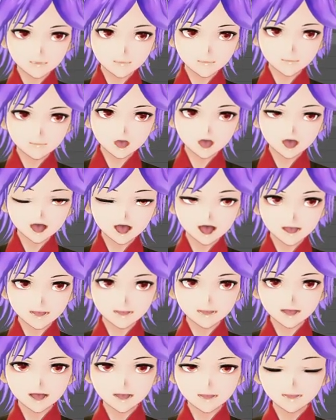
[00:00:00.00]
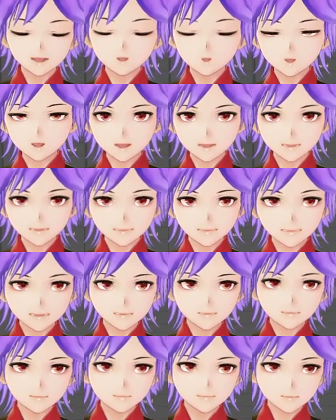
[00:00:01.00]
And afterwards,
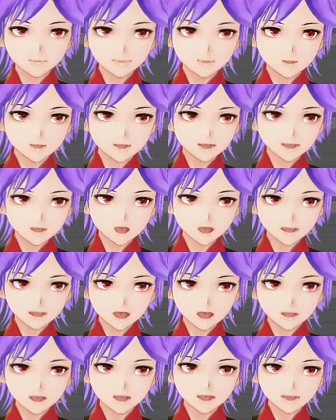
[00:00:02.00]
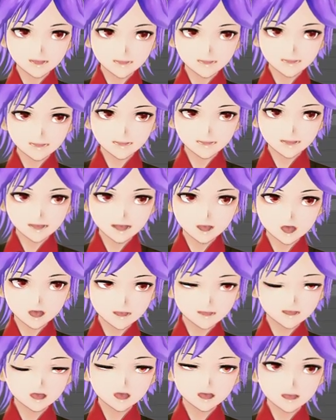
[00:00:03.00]
we join up in Teleporter
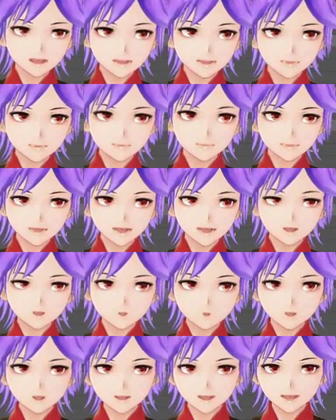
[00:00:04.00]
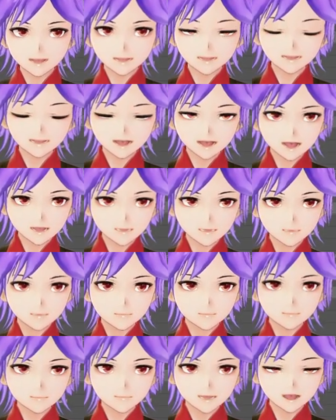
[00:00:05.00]
4 to deal with Elder.
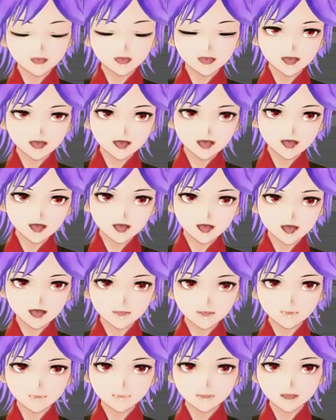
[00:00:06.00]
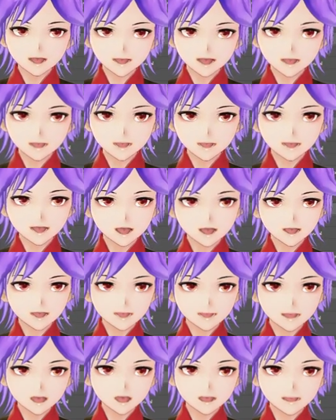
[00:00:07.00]
Now, the reason we
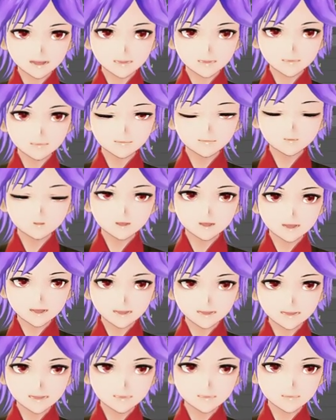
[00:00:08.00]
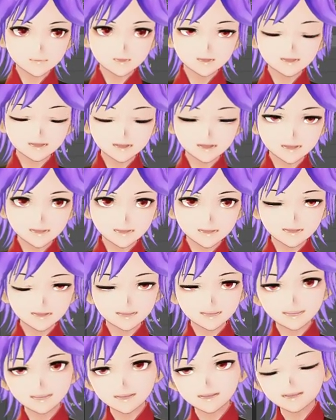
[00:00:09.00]
don't, we didn't, we didn't uh,
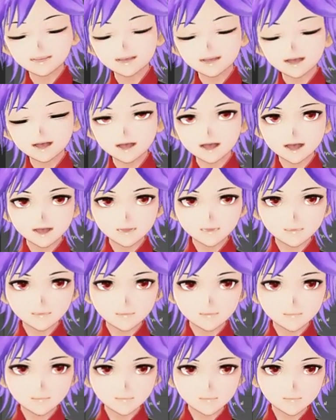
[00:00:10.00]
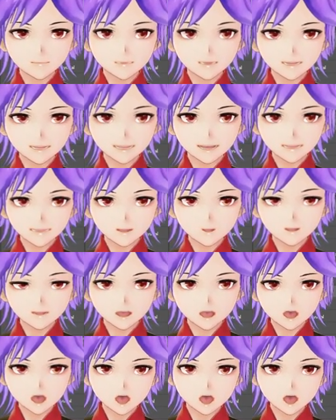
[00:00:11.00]
take the Hunar